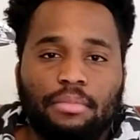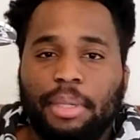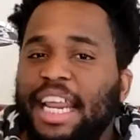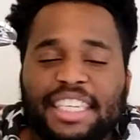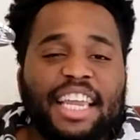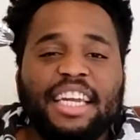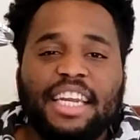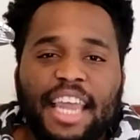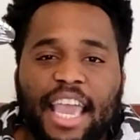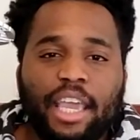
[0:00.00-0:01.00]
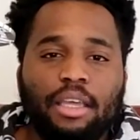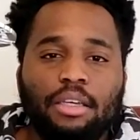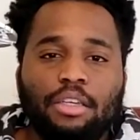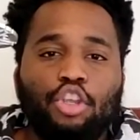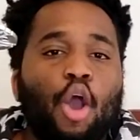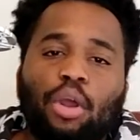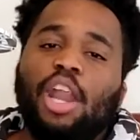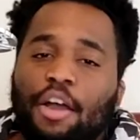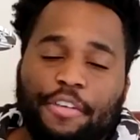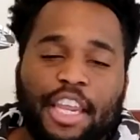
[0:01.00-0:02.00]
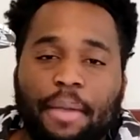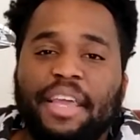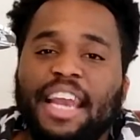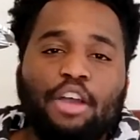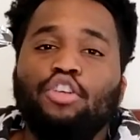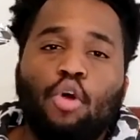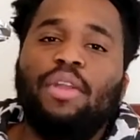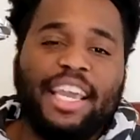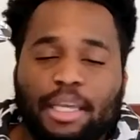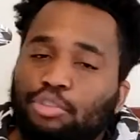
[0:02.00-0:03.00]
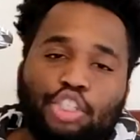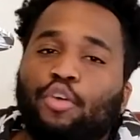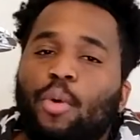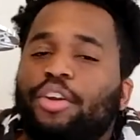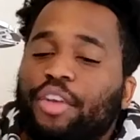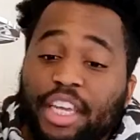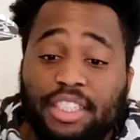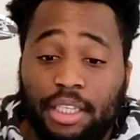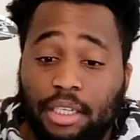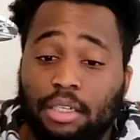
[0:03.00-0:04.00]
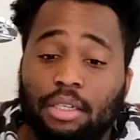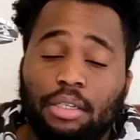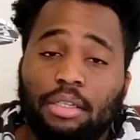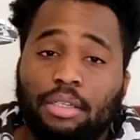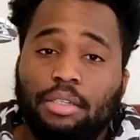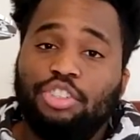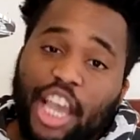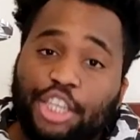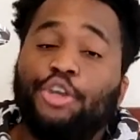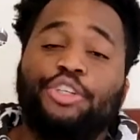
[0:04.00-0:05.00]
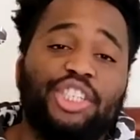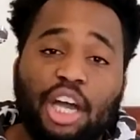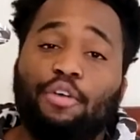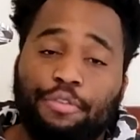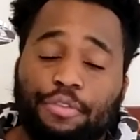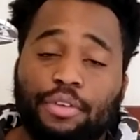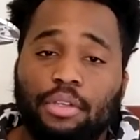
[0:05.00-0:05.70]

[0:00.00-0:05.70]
But at the end of the day, y'all were loving him and now you don't like him just for one reason. Check yourself.